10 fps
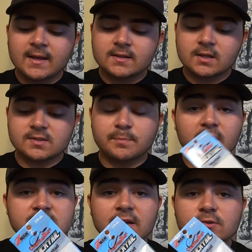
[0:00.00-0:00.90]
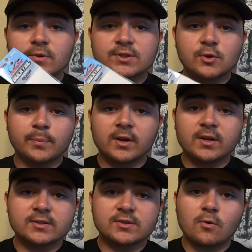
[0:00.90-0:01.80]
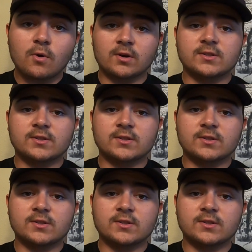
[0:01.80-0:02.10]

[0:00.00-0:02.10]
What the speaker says: Because bucktails work super good in saltwater,